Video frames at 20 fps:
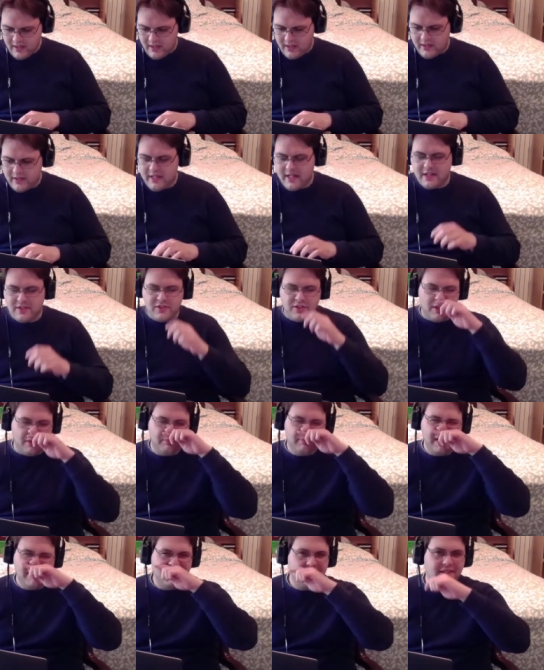Oh yeah, so
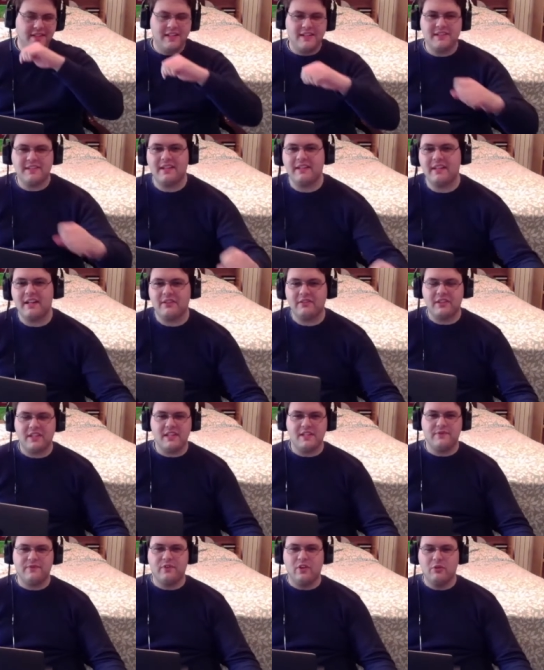basically they send out
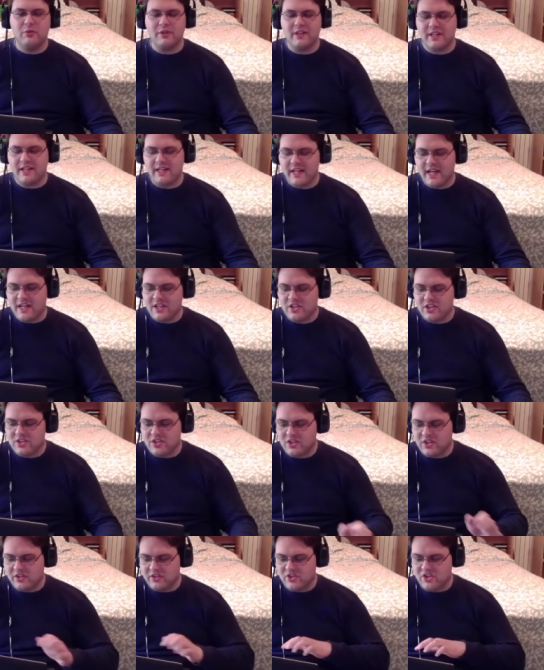these forwarding agents
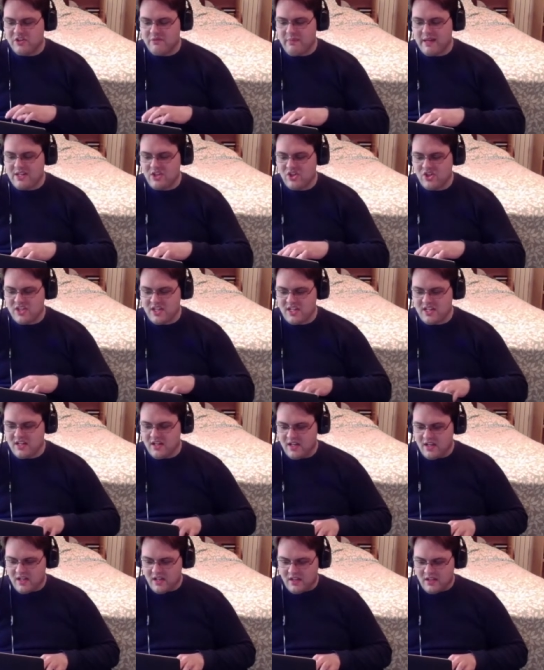called Jimenshi
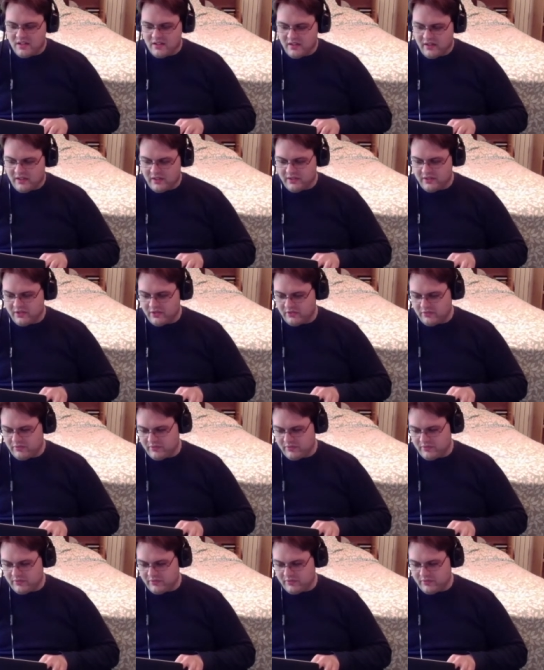to